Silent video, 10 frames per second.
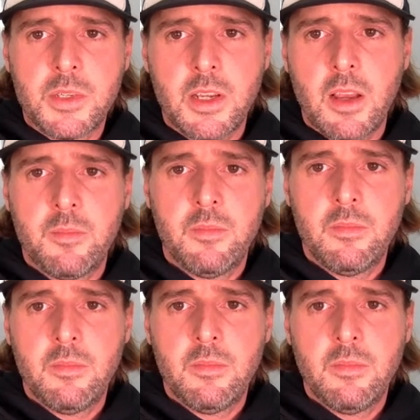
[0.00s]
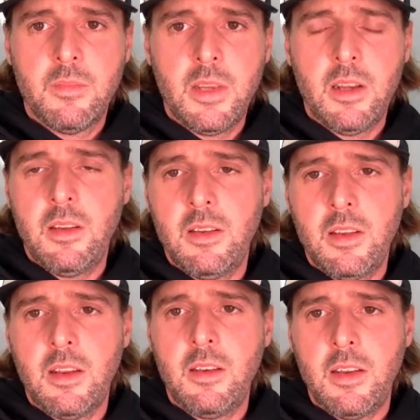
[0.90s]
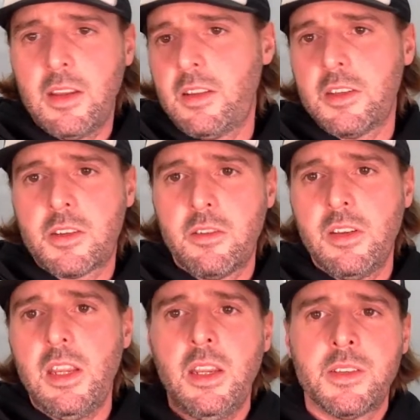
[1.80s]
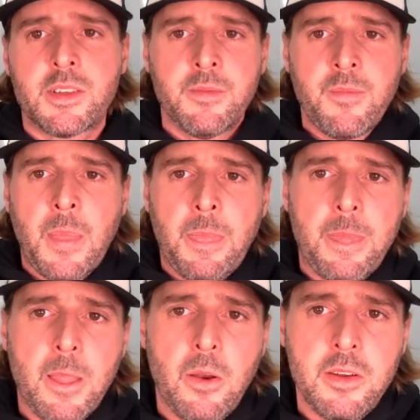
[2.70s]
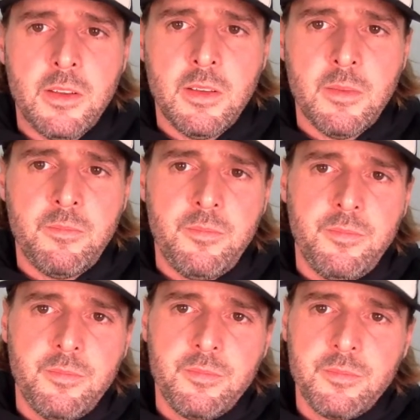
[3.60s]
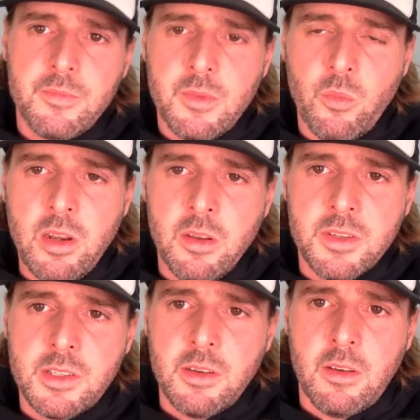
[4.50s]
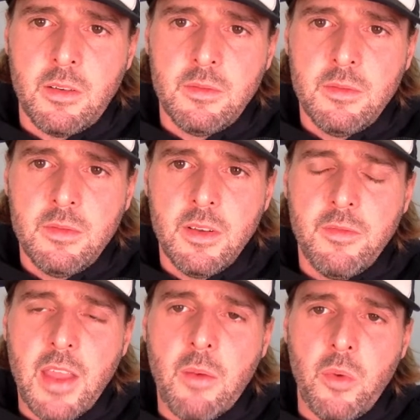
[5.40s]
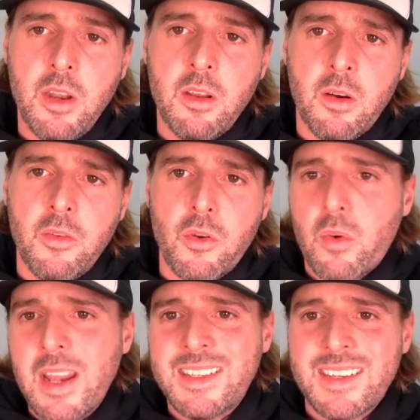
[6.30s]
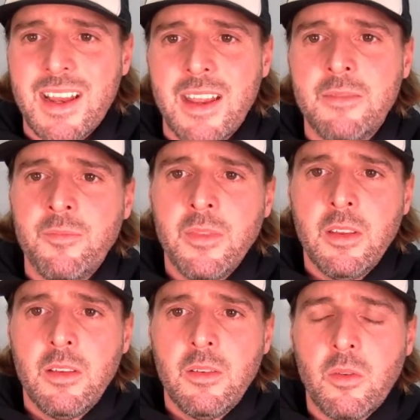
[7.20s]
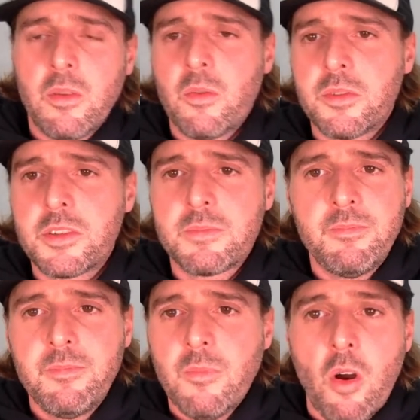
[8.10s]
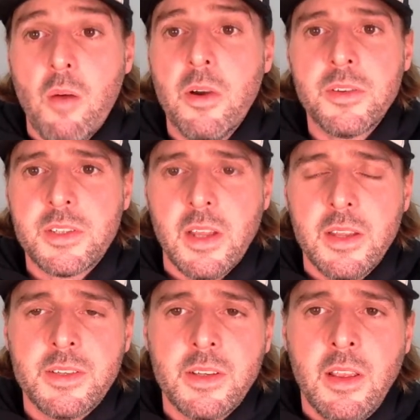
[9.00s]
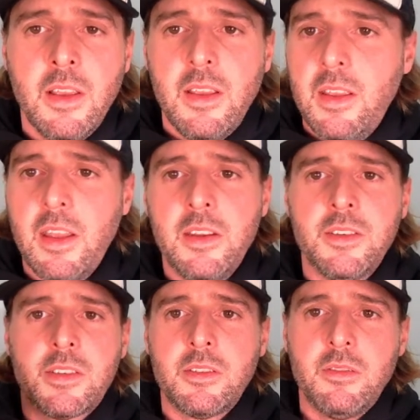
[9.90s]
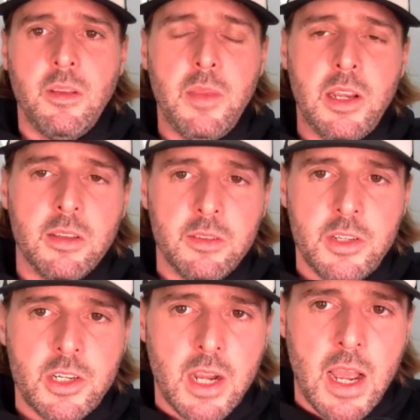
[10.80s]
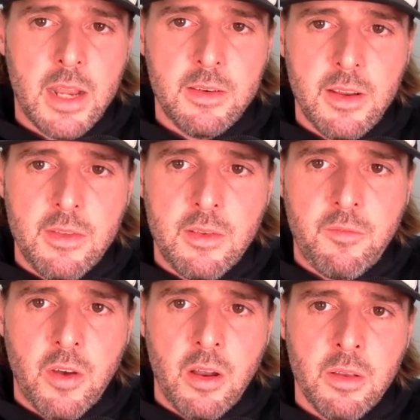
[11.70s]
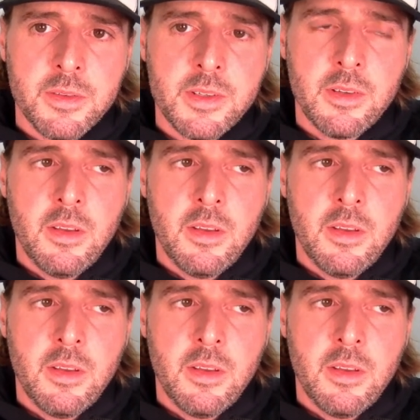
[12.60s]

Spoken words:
up and gets her knees onto the windowsill of that window on the right side, or almost does, and is immediately shot and then falls